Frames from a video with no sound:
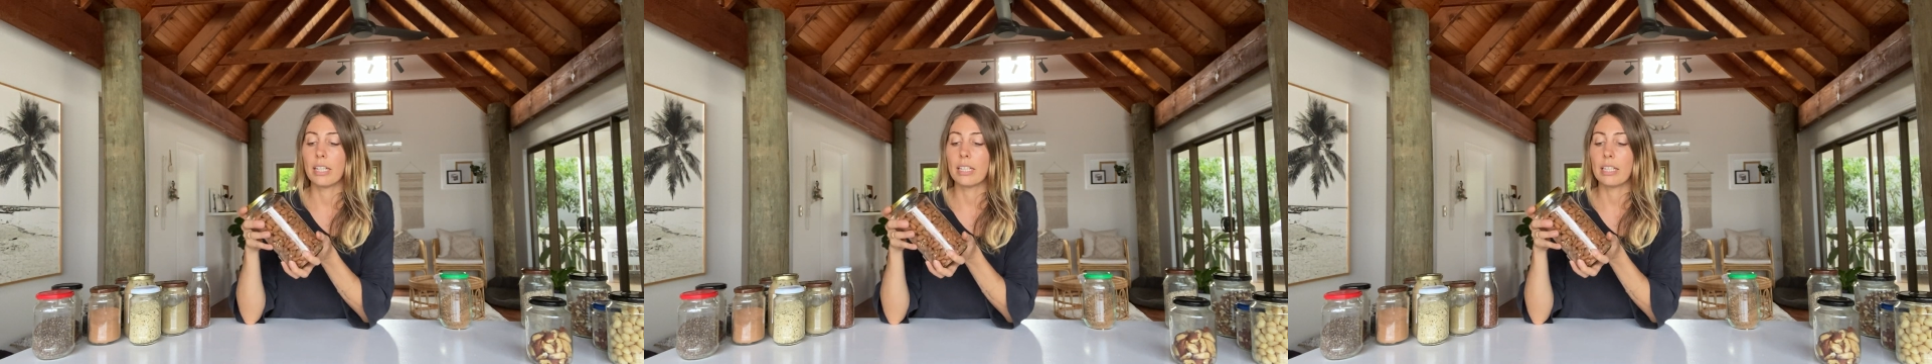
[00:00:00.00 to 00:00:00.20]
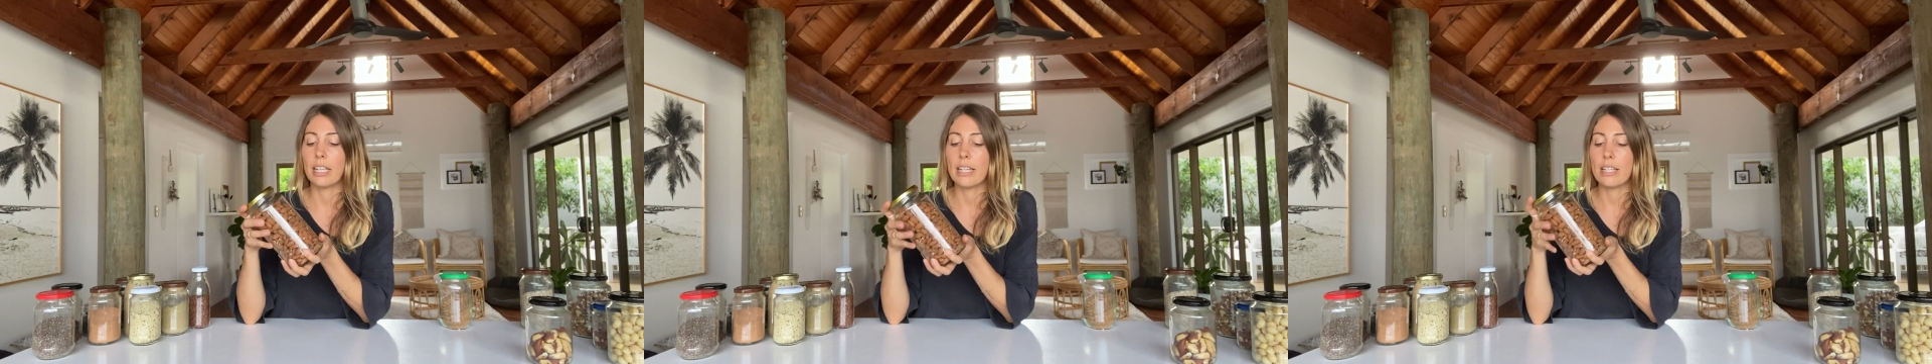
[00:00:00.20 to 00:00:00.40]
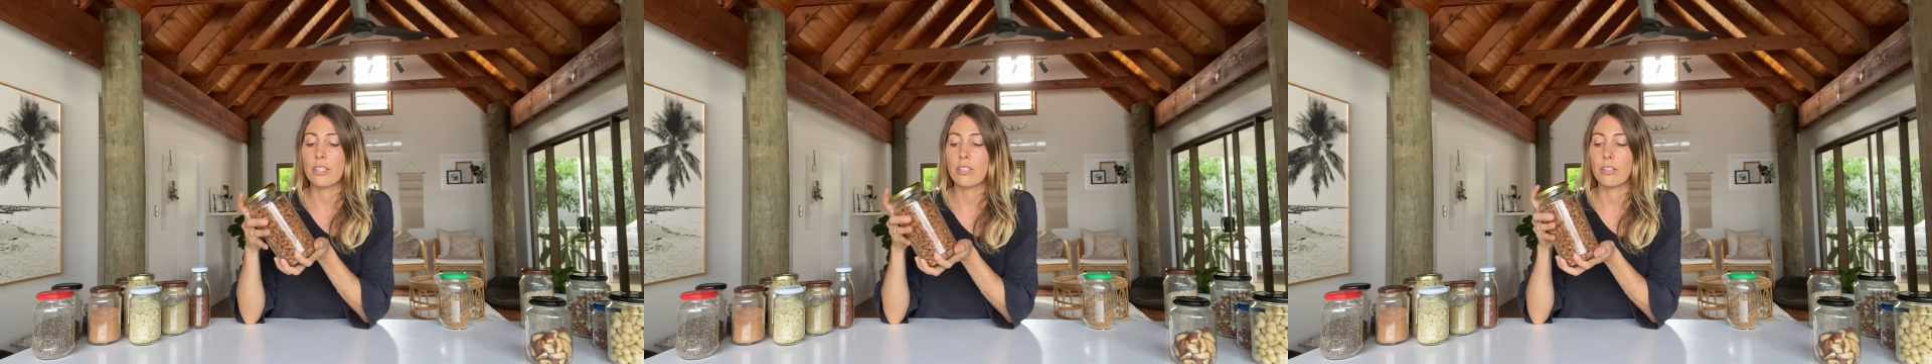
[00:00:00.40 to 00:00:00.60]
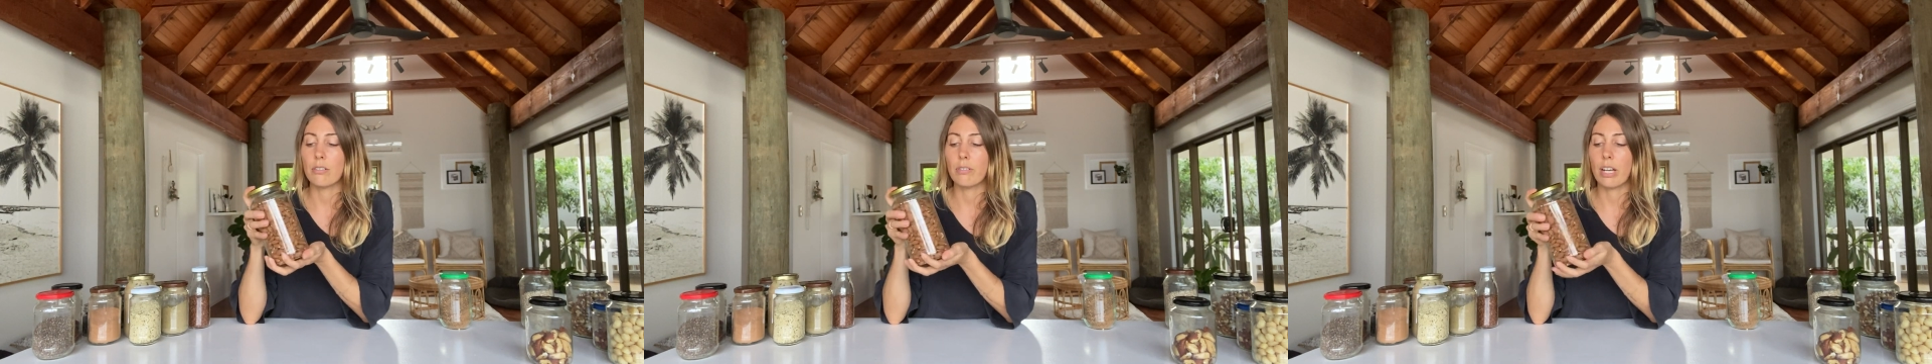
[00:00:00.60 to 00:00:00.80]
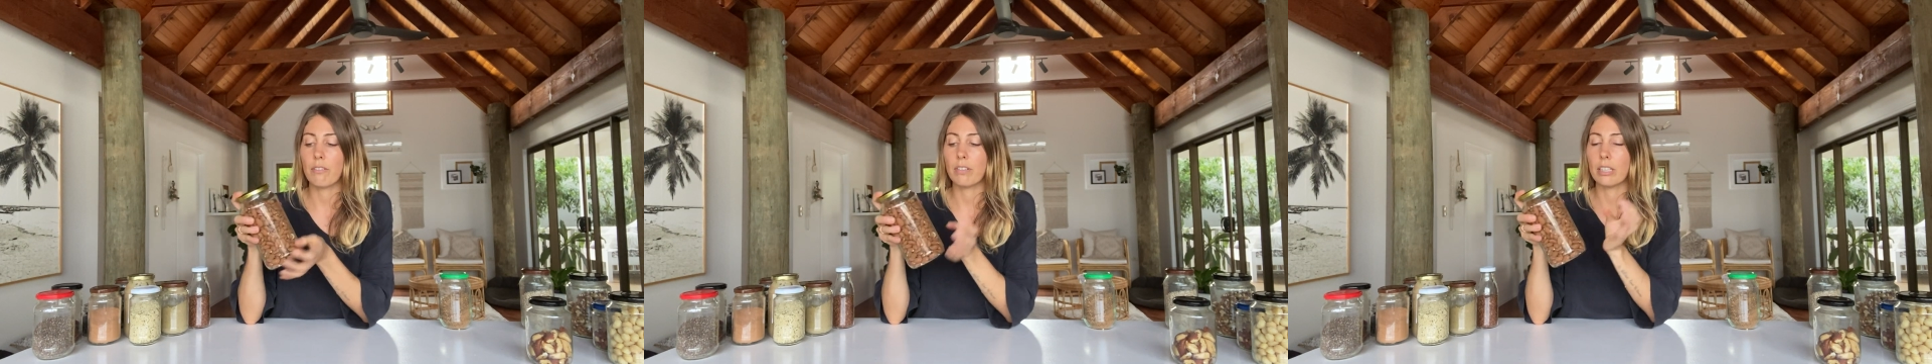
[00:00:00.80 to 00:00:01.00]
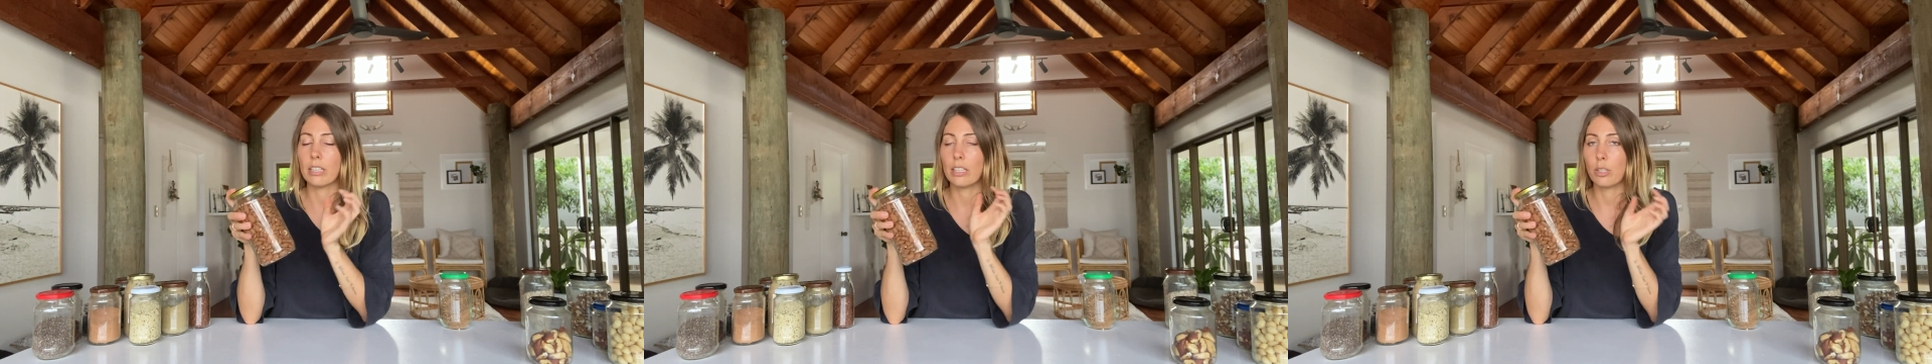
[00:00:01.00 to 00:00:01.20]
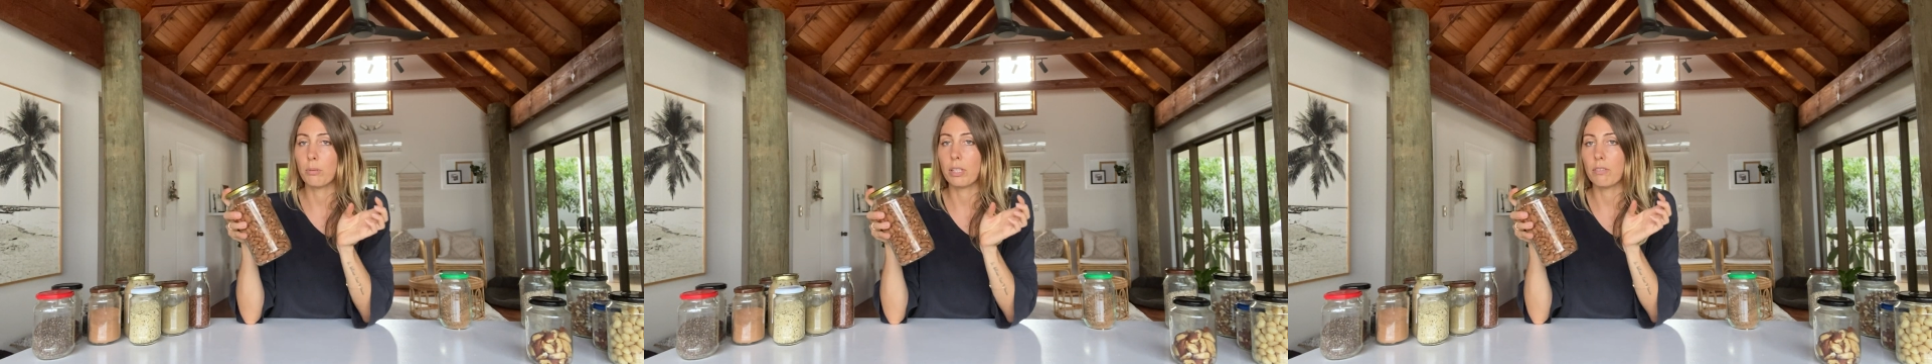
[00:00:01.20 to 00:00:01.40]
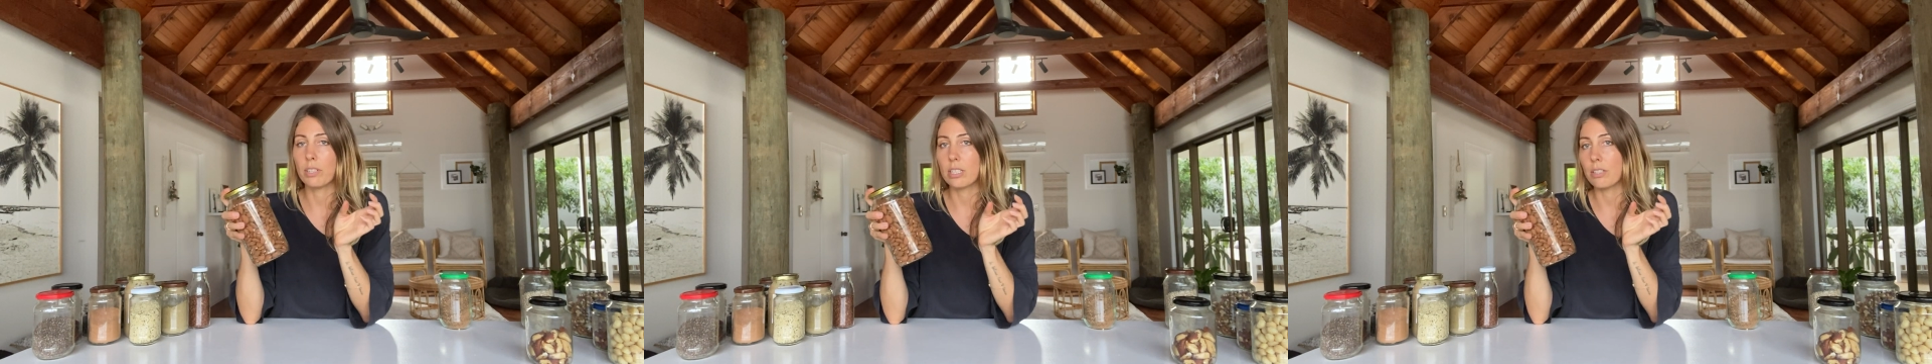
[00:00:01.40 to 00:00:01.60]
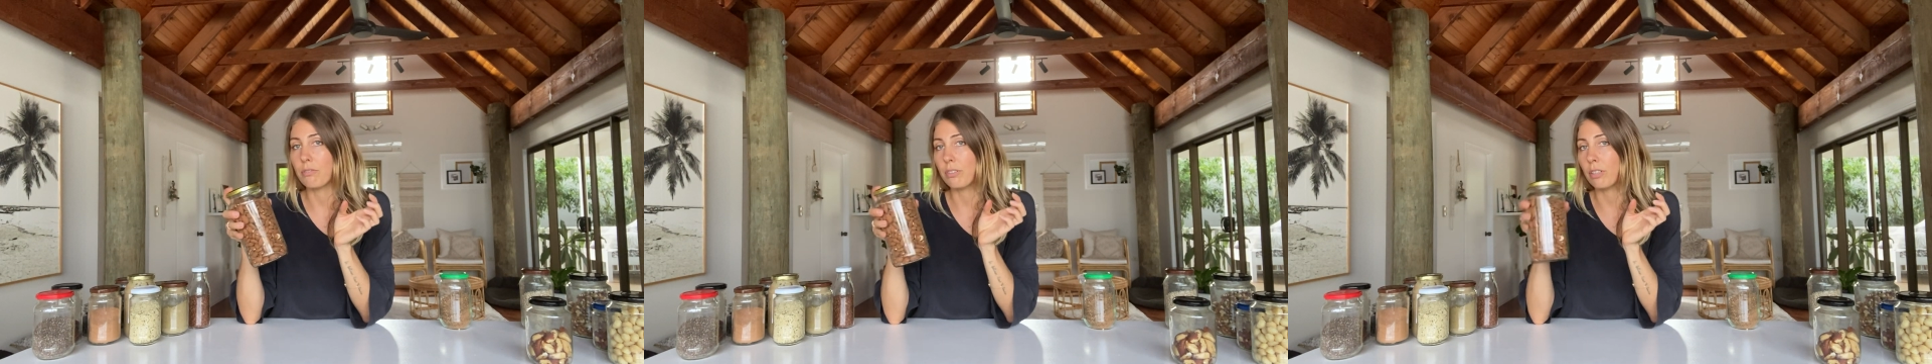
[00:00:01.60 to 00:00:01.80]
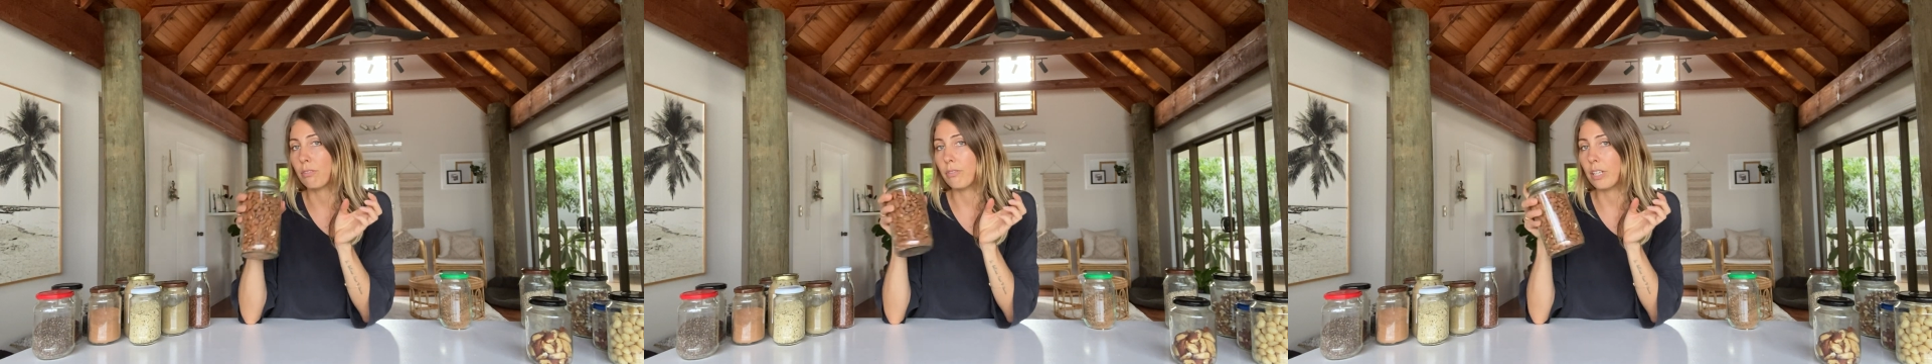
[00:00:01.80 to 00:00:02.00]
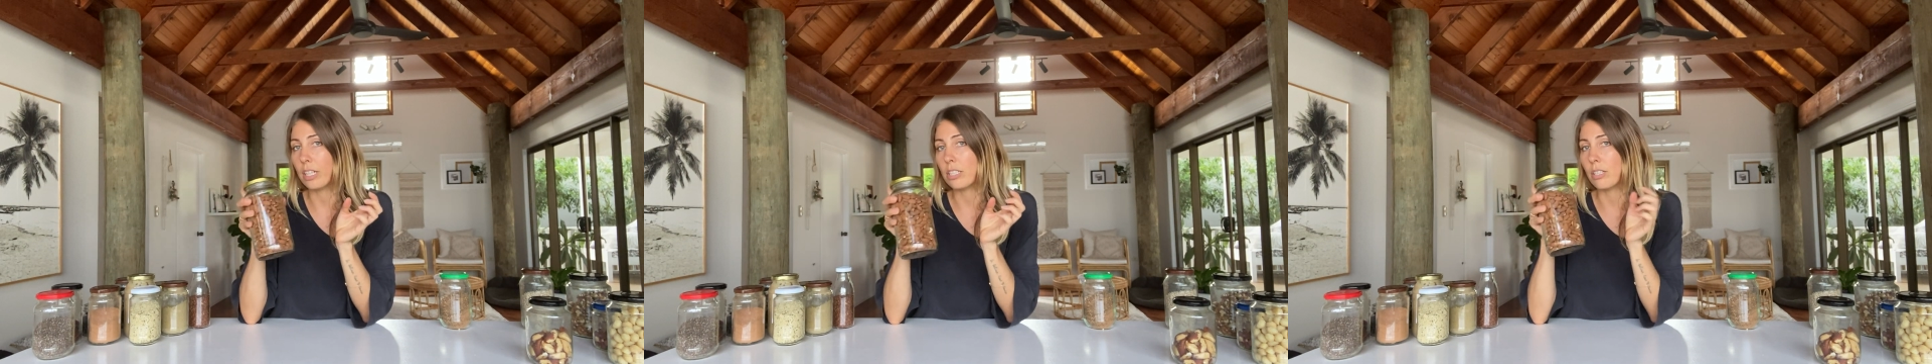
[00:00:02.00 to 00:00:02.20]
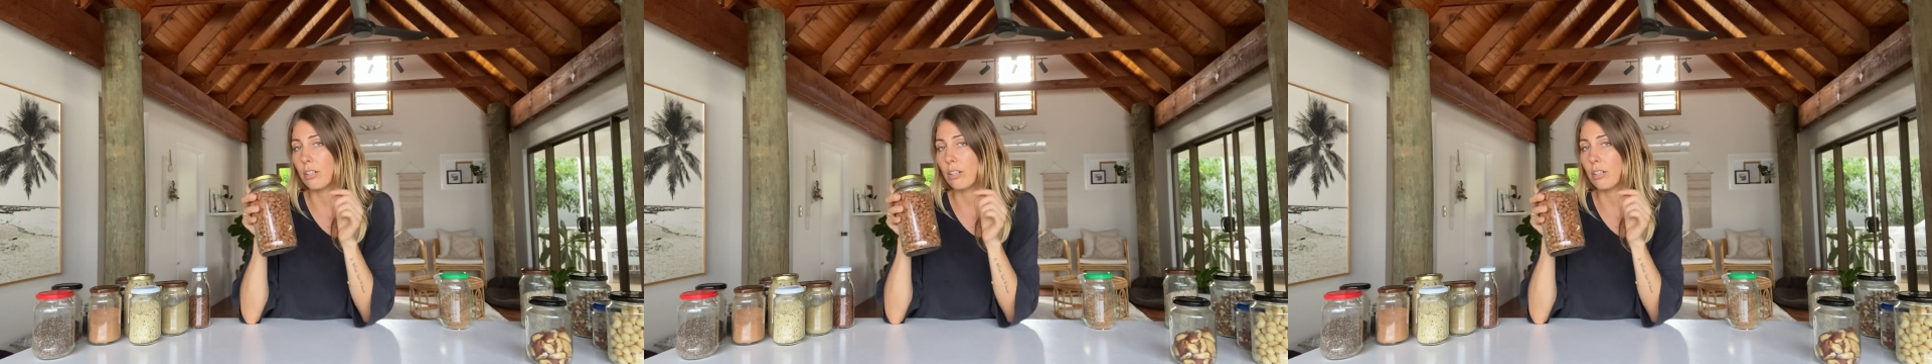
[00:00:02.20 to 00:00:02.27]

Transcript: these sort of have a little bit of a different effect.